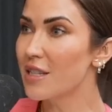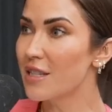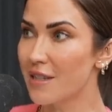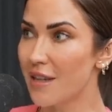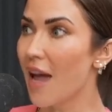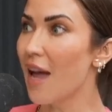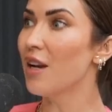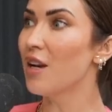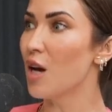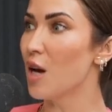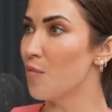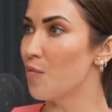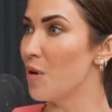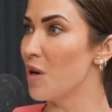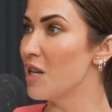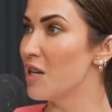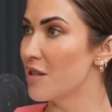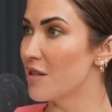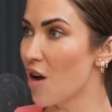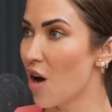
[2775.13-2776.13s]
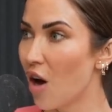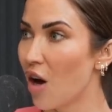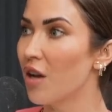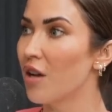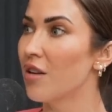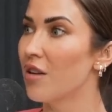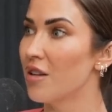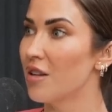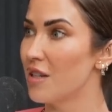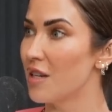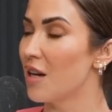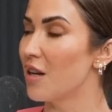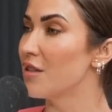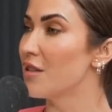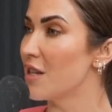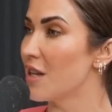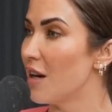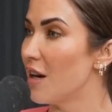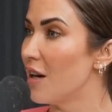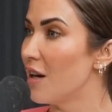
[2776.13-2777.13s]
stand-up is on the
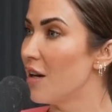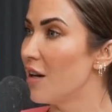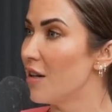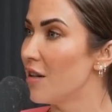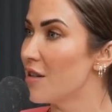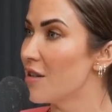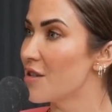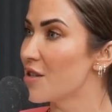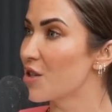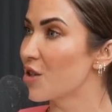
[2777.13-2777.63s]
Delta